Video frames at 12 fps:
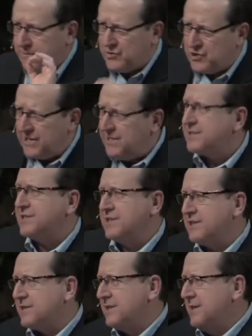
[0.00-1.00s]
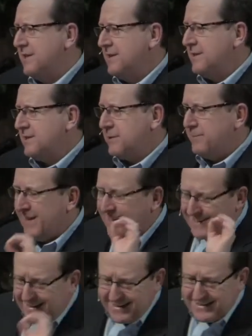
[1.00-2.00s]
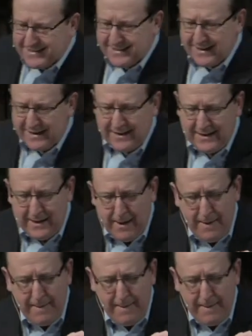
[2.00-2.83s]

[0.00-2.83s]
of Jesus to be constantly